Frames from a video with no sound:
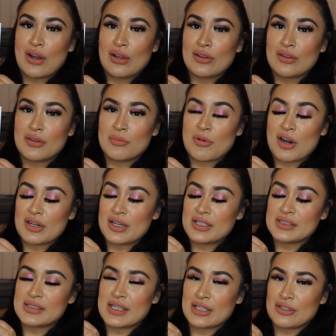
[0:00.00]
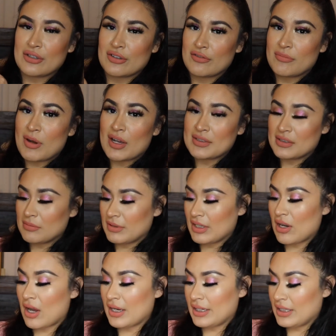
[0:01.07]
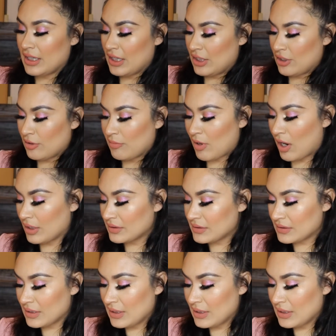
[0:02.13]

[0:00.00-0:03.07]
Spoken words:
all of the products that you could have possibly gotten in your box.